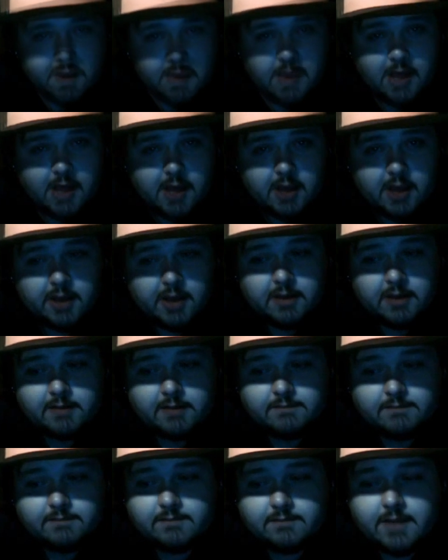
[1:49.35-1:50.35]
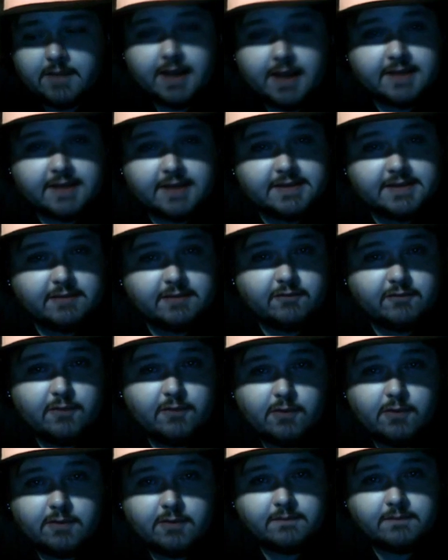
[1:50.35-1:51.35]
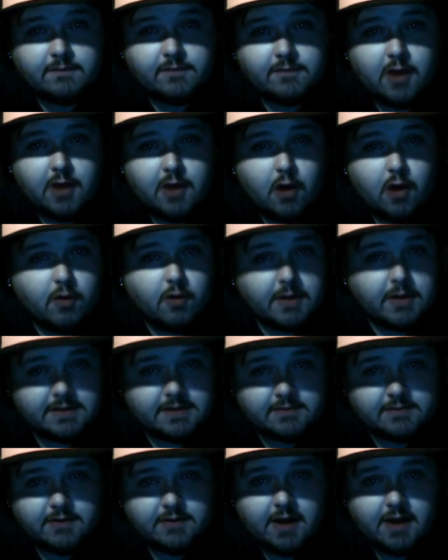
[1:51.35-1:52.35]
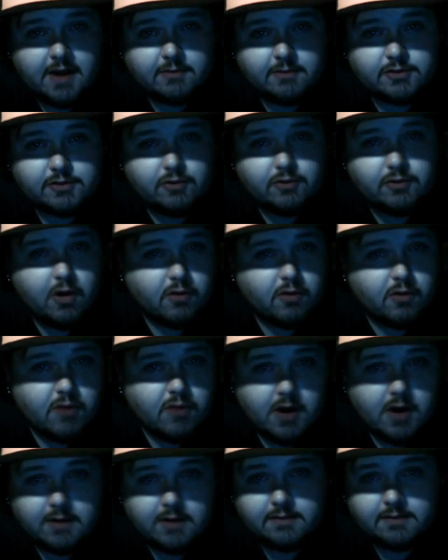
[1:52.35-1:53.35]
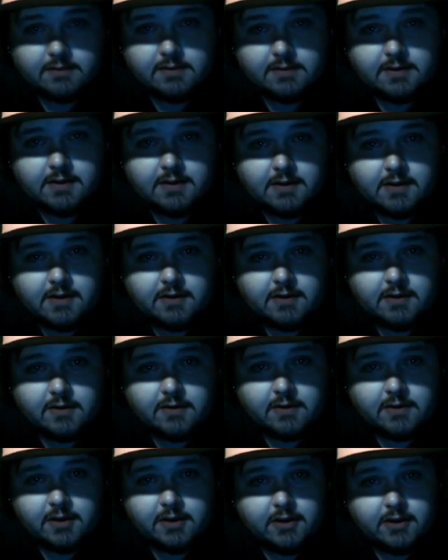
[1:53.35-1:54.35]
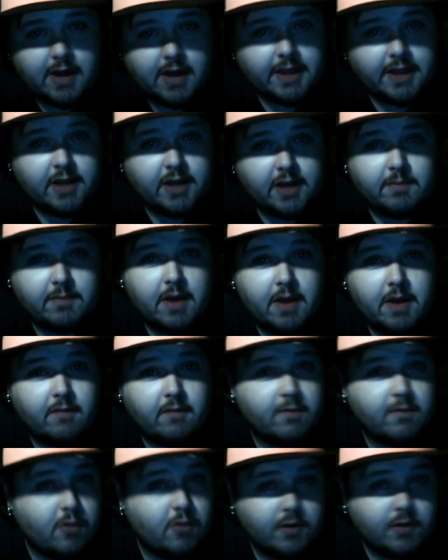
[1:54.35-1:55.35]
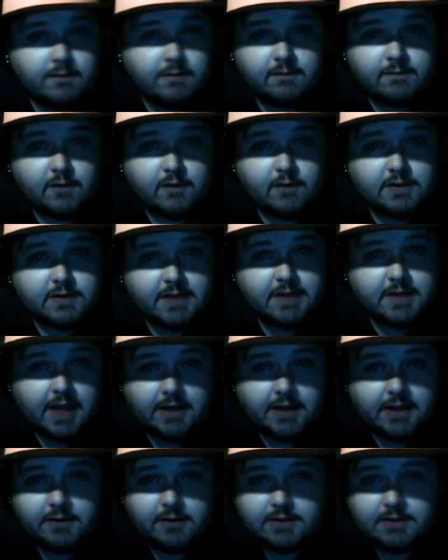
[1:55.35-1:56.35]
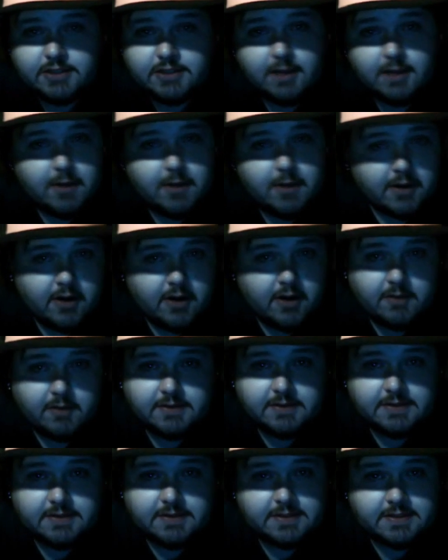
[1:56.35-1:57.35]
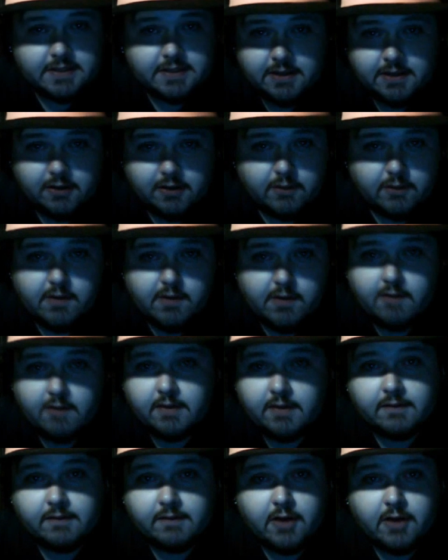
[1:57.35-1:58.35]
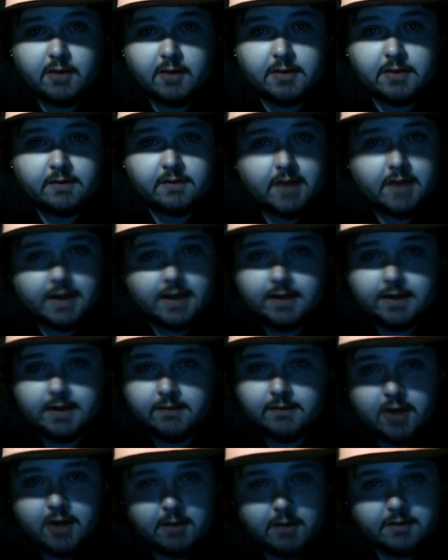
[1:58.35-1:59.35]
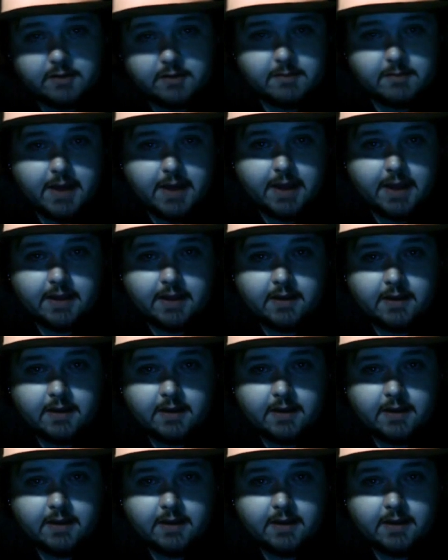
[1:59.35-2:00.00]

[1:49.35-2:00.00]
Uh, like I said before, to all my subscribers, you all rock. You know, I get up every morning. First thing I do is check my comments to see, you know, if y'all left comments so I can leave comments back.